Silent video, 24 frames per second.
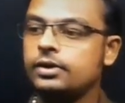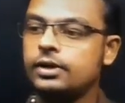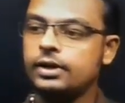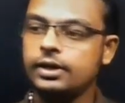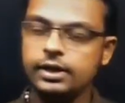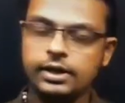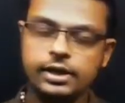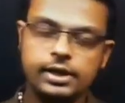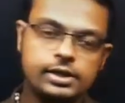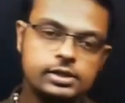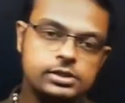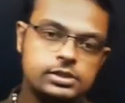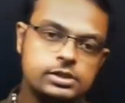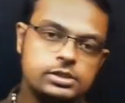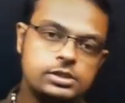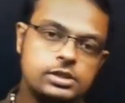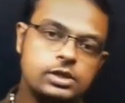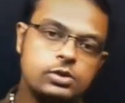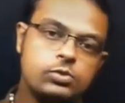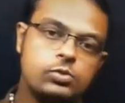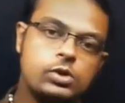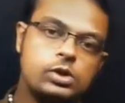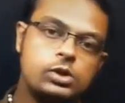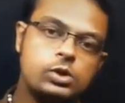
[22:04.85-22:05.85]
Dx is
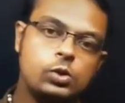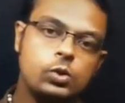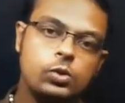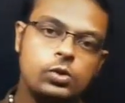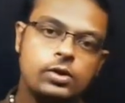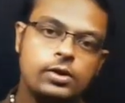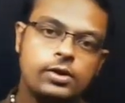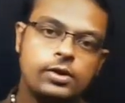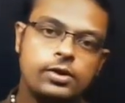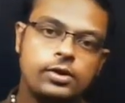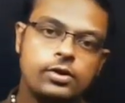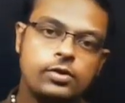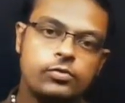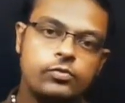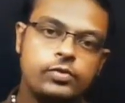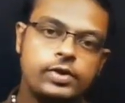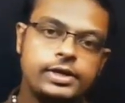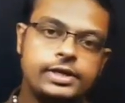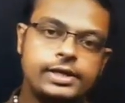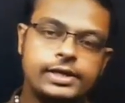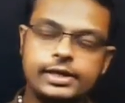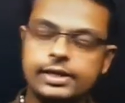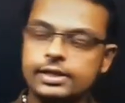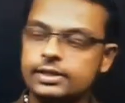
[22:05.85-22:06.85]
equal to
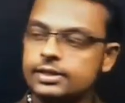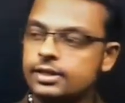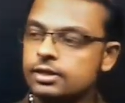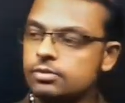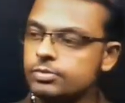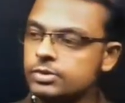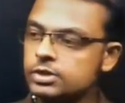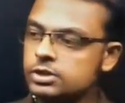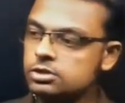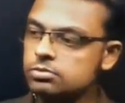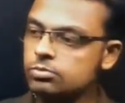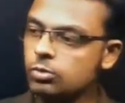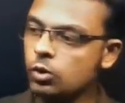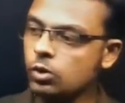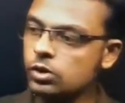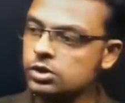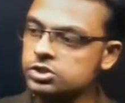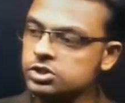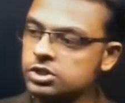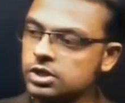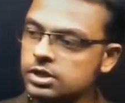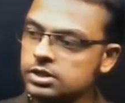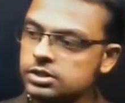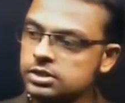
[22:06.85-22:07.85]
v dt. That means small
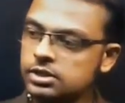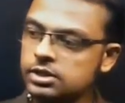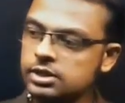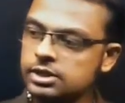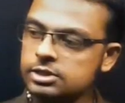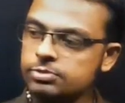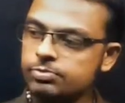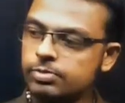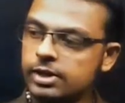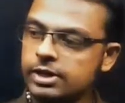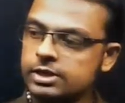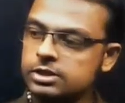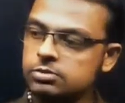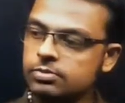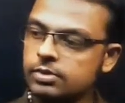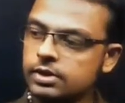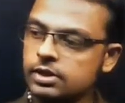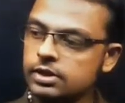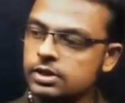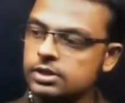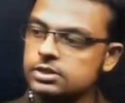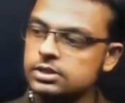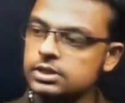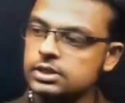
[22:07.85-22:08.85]
change in
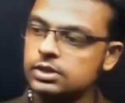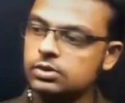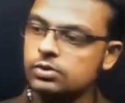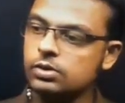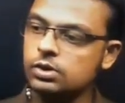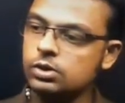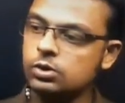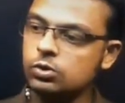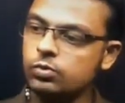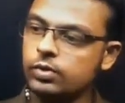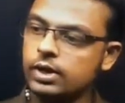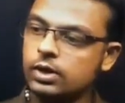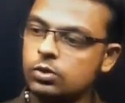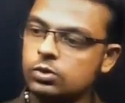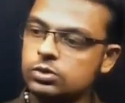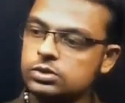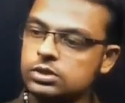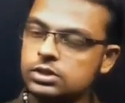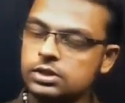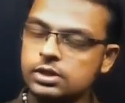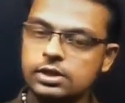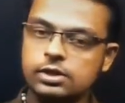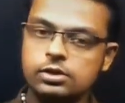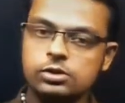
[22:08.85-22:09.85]
displacement is equal to
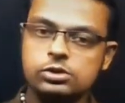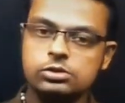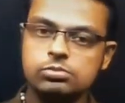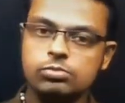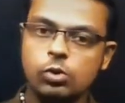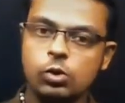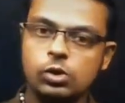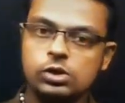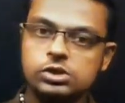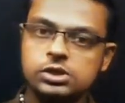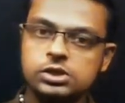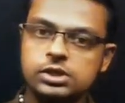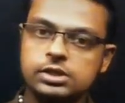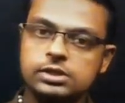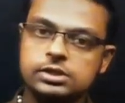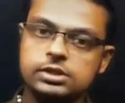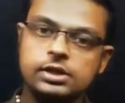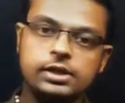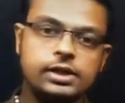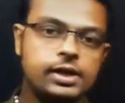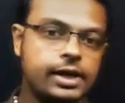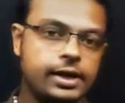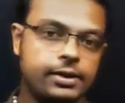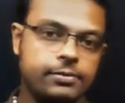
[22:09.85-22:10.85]
velocity into small change
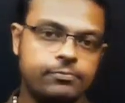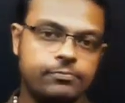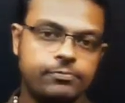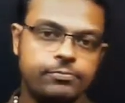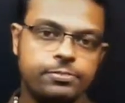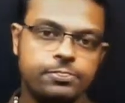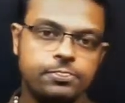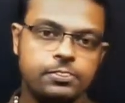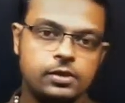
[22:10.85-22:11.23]
in time.